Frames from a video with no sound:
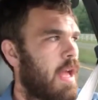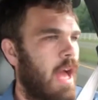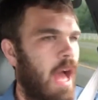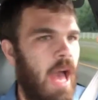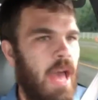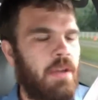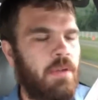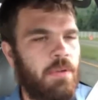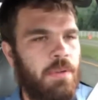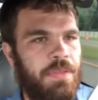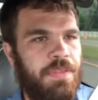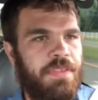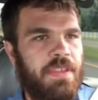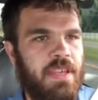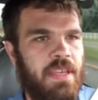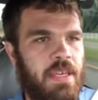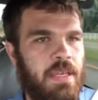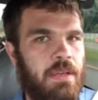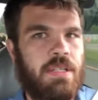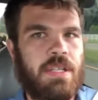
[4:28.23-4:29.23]
I don't
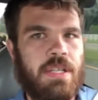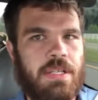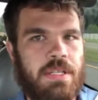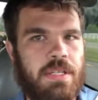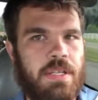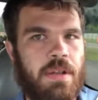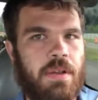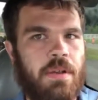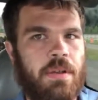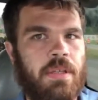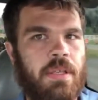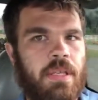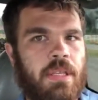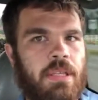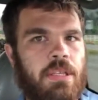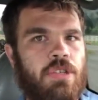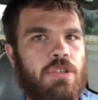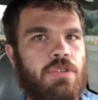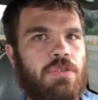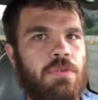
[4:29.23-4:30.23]
think it's necessarily
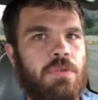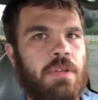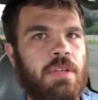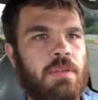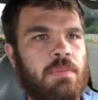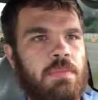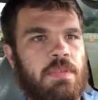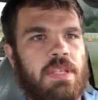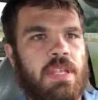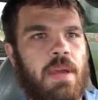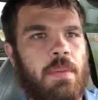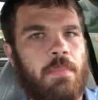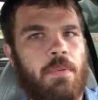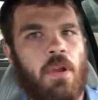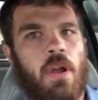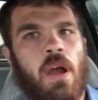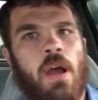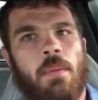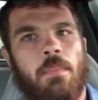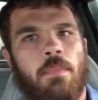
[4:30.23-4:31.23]
the streams that
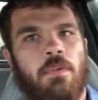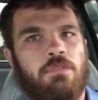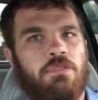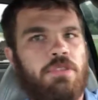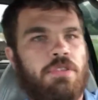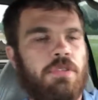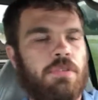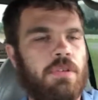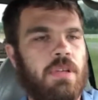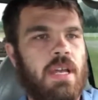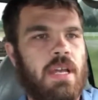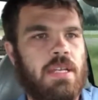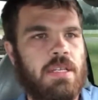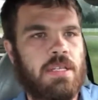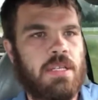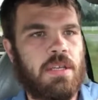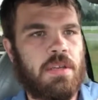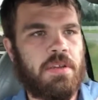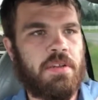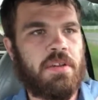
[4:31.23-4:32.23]
brought most of you guys
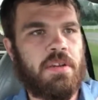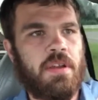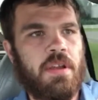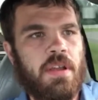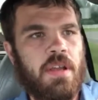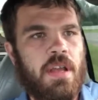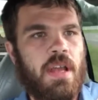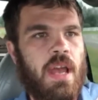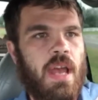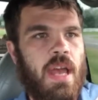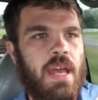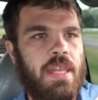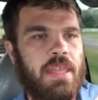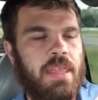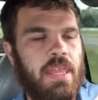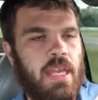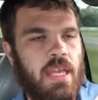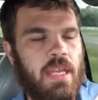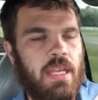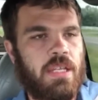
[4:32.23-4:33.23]
here. I
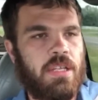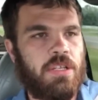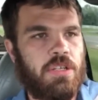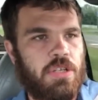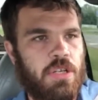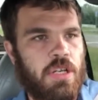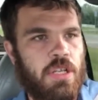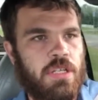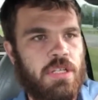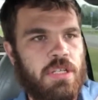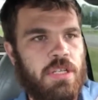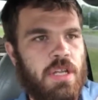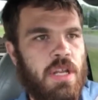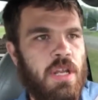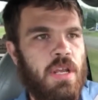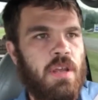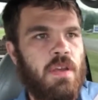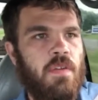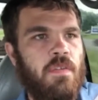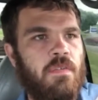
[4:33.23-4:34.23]
think it's just
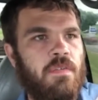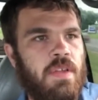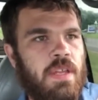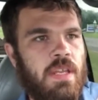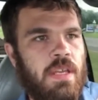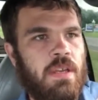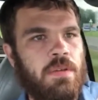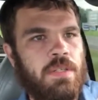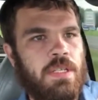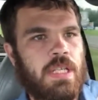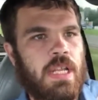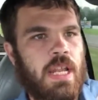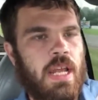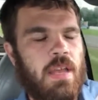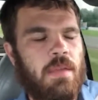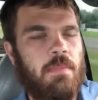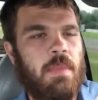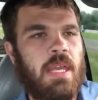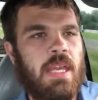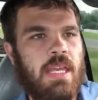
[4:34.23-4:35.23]
videos that
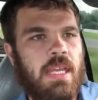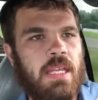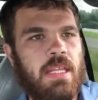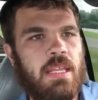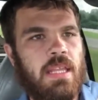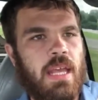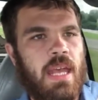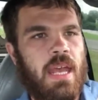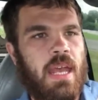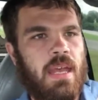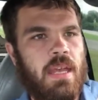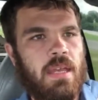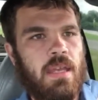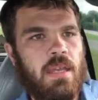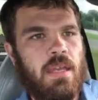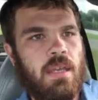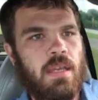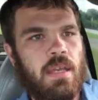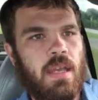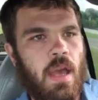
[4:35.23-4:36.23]
I made that
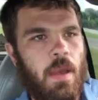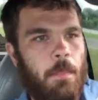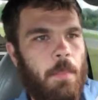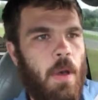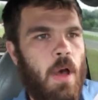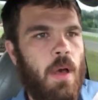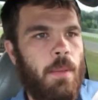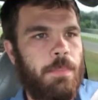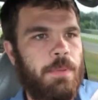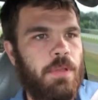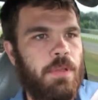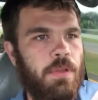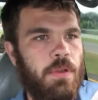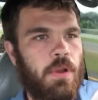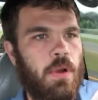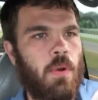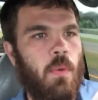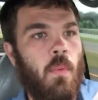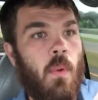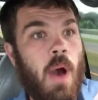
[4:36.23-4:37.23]
got
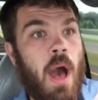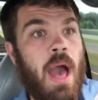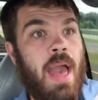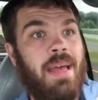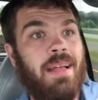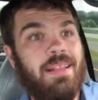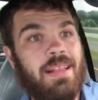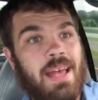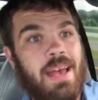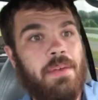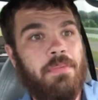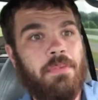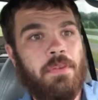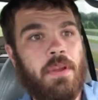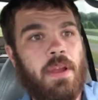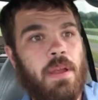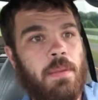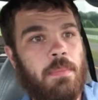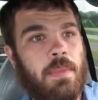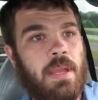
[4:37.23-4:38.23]
popular a while
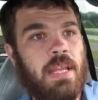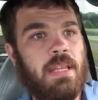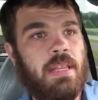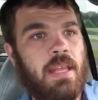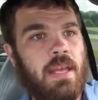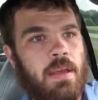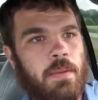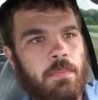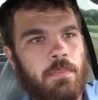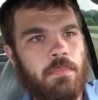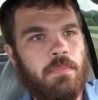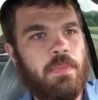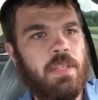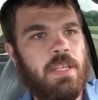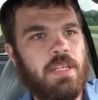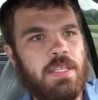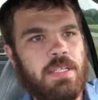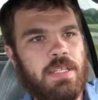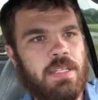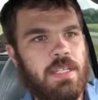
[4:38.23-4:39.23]
after I made them,
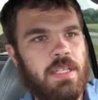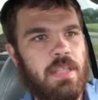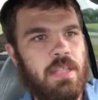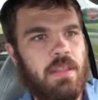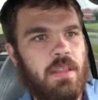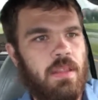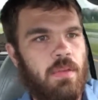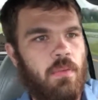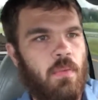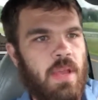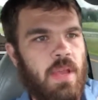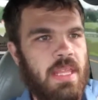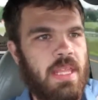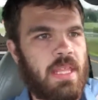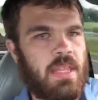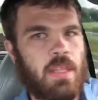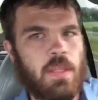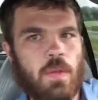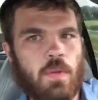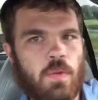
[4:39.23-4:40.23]
because the way
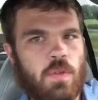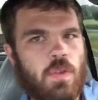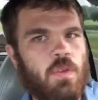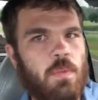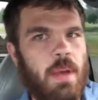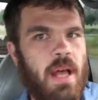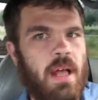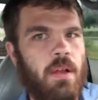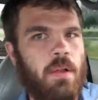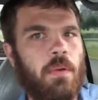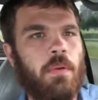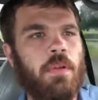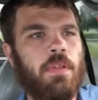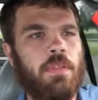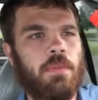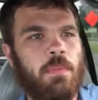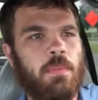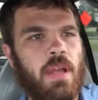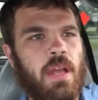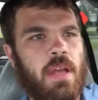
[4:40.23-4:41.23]
that the YouTube
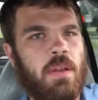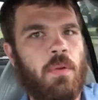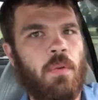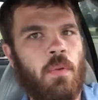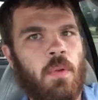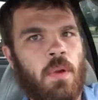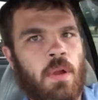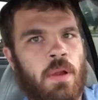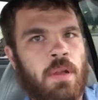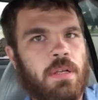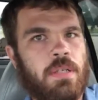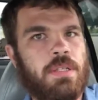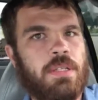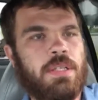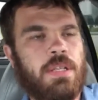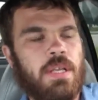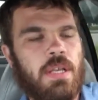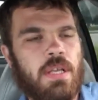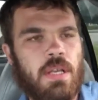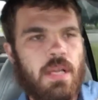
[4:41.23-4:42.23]
algorithm kind of works,